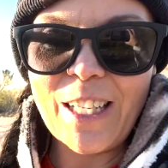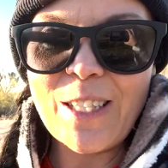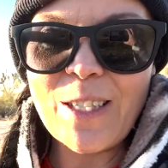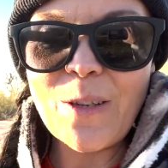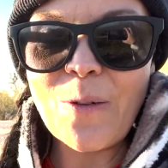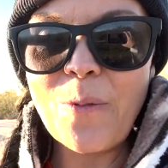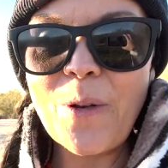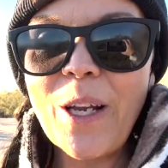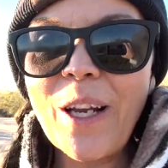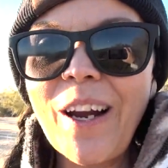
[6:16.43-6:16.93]

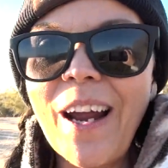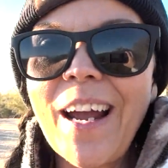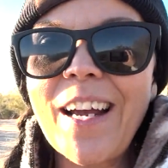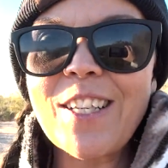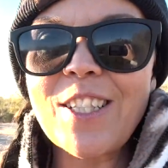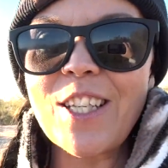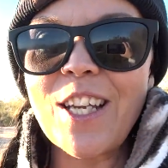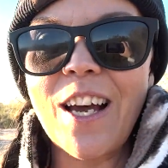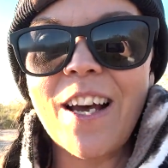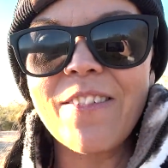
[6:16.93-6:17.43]
So we are
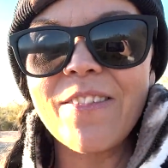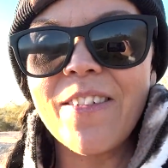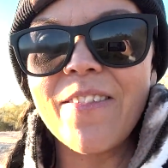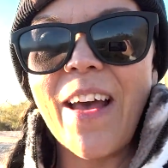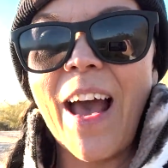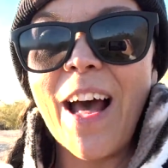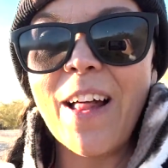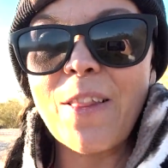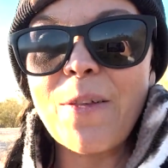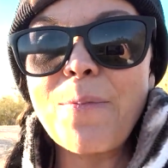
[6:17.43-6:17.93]
actually off of
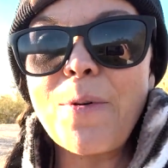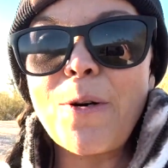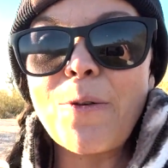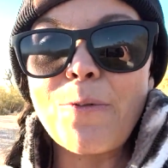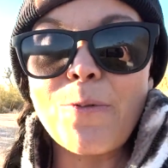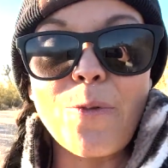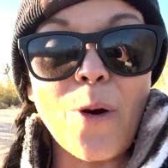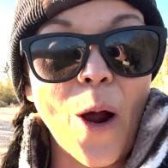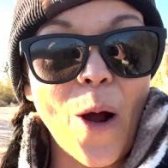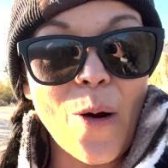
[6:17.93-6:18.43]
Alamo
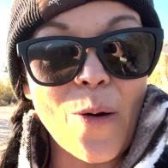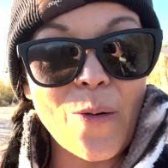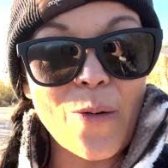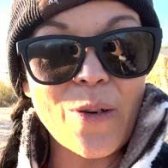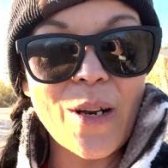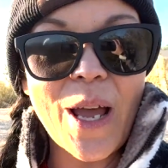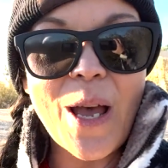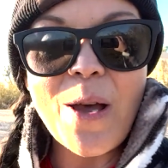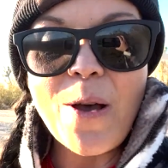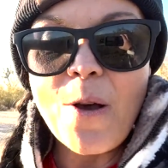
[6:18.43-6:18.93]

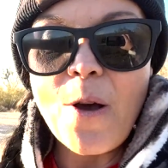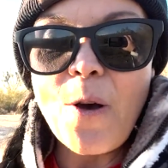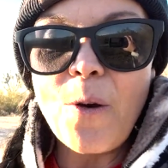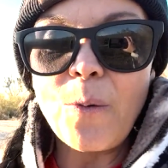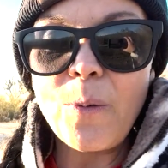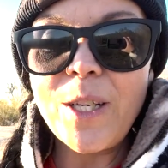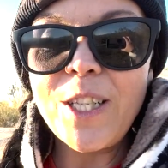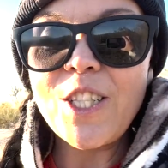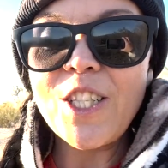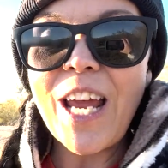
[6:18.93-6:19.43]
Road,
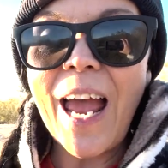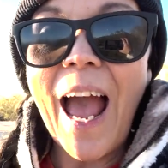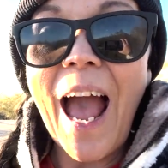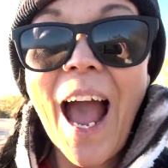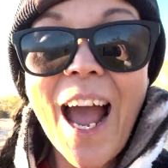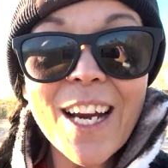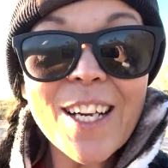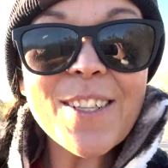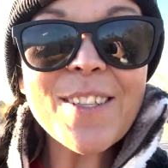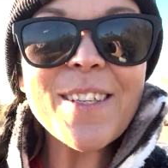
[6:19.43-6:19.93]
which
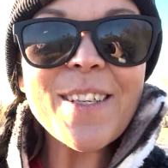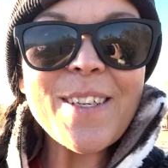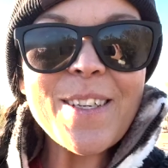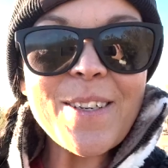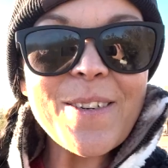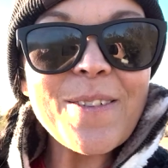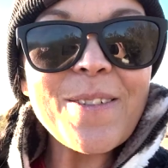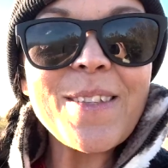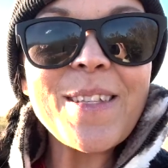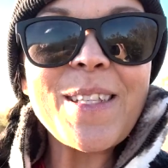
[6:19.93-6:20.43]
actually
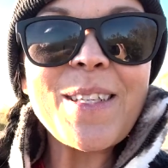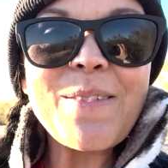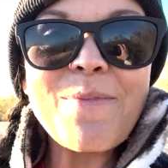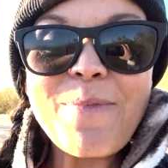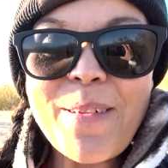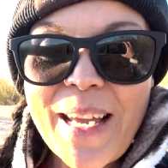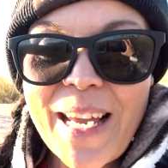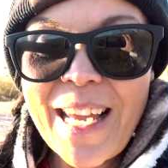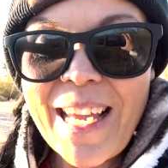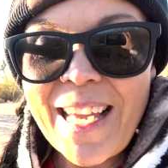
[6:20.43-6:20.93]
used to
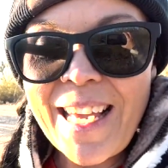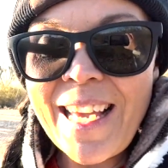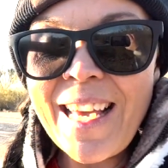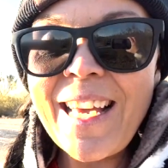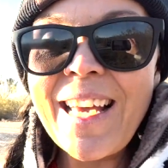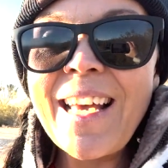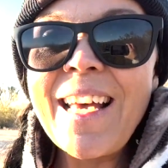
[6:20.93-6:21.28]
be